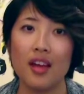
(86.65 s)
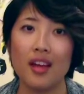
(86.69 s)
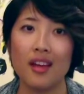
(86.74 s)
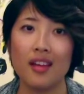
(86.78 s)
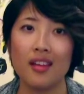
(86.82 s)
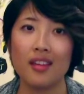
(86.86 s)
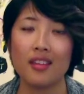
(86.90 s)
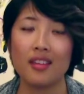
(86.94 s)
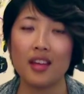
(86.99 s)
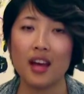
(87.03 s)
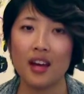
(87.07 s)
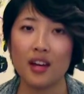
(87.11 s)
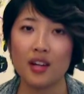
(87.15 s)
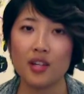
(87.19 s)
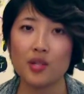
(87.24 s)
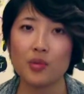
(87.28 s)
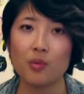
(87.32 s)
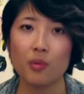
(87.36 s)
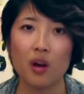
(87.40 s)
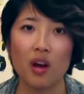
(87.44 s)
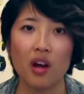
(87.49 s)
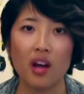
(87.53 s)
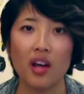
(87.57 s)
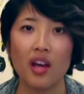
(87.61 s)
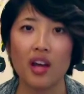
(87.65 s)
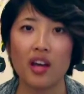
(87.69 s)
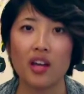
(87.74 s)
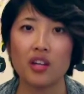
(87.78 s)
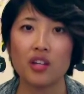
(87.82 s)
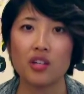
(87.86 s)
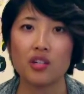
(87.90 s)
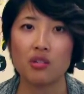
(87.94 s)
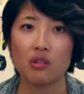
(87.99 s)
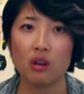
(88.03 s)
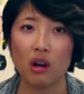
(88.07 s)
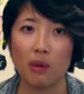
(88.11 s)
And that is
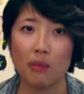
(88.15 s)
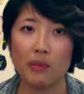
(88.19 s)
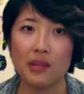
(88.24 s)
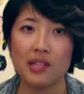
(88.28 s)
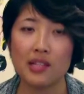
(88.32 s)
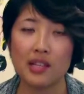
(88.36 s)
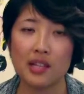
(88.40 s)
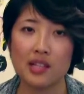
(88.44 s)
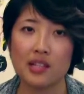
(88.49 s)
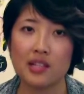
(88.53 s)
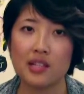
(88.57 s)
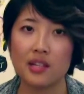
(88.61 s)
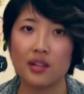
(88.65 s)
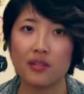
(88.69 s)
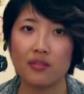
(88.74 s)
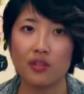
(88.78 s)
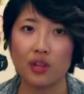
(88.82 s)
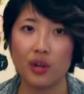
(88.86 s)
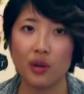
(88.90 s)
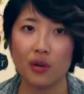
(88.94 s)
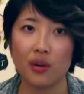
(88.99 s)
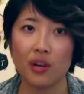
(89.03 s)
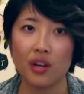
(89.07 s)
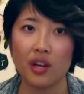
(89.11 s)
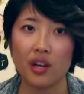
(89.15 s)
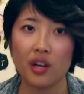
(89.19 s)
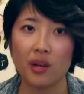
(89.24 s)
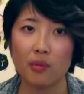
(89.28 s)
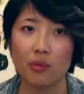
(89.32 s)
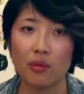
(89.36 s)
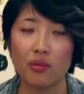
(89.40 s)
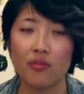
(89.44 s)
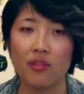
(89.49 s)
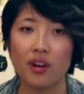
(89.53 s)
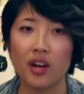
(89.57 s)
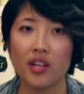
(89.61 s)
why trauma sensitive
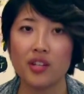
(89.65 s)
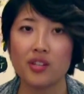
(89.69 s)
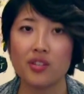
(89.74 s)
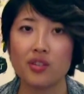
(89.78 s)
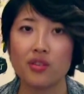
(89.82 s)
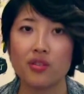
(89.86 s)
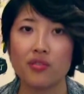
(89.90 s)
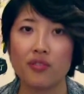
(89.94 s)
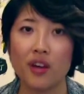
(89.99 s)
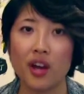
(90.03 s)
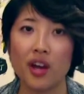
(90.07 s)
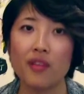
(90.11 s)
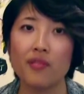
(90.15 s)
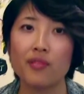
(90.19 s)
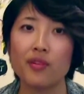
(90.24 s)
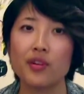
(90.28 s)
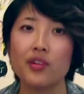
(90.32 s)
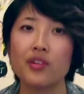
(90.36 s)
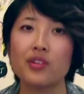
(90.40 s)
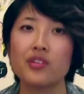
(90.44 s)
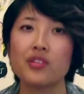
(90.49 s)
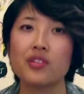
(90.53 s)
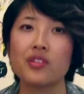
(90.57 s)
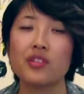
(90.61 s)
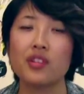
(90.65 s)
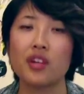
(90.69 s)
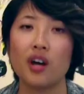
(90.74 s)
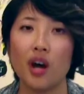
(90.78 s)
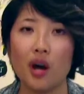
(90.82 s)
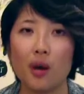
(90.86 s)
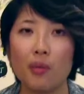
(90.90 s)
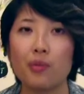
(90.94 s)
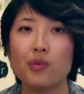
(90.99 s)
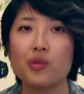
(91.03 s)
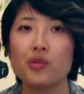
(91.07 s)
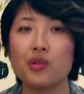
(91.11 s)
yoga provides survivors
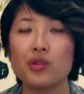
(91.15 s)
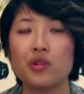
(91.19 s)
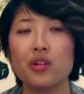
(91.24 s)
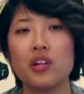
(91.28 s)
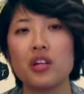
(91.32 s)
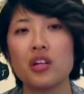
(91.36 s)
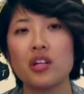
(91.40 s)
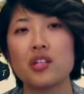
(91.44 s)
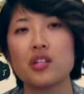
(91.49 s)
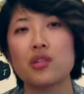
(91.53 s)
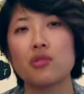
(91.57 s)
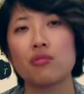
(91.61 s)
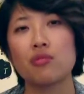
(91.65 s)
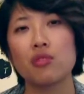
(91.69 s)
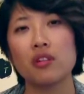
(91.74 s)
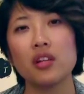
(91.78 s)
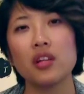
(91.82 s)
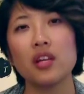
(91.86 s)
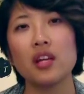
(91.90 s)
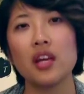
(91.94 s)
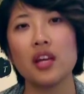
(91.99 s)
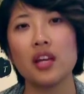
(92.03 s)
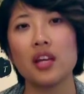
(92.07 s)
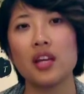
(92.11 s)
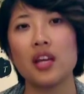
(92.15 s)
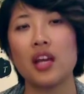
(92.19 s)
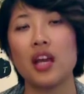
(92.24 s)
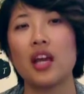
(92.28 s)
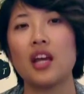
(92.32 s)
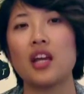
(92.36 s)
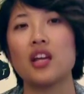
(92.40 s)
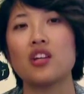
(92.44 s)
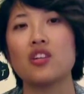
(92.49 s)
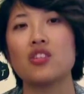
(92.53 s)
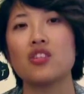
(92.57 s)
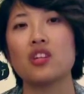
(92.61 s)
the opportunity to really
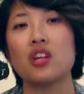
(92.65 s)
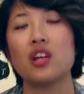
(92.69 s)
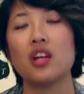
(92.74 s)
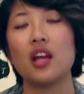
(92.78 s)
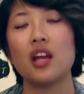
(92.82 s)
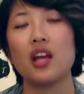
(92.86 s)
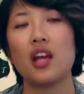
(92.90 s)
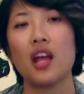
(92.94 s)
engage